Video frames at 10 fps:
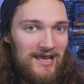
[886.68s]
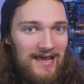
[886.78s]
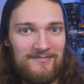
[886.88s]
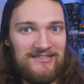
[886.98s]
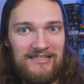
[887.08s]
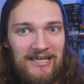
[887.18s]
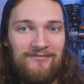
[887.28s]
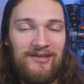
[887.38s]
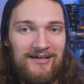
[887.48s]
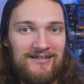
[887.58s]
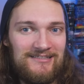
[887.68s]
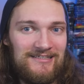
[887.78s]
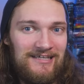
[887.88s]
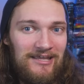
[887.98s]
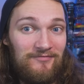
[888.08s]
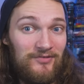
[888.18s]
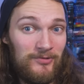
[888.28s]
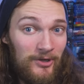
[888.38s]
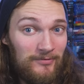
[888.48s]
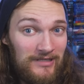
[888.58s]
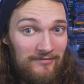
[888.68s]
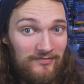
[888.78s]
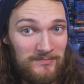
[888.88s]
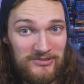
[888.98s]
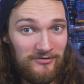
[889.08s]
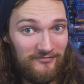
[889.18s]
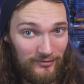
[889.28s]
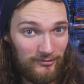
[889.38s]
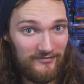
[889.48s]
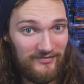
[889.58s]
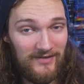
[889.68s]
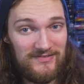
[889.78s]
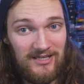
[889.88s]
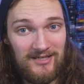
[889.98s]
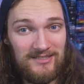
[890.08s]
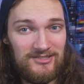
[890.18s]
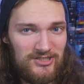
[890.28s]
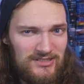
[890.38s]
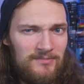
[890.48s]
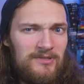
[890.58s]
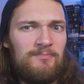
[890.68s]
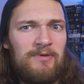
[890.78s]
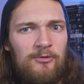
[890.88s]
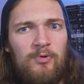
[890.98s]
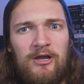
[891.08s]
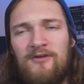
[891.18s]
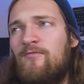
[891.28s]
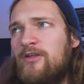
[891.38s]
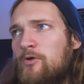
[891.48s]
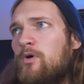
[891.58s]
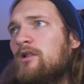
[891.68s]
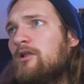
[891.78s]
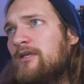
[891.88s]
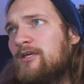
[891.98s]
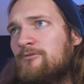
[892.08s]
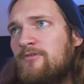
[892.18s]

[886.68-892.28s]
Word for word: Amazon gift card if you don't give them sort of four or five stars. So that's just something to be aware of when you are looking at the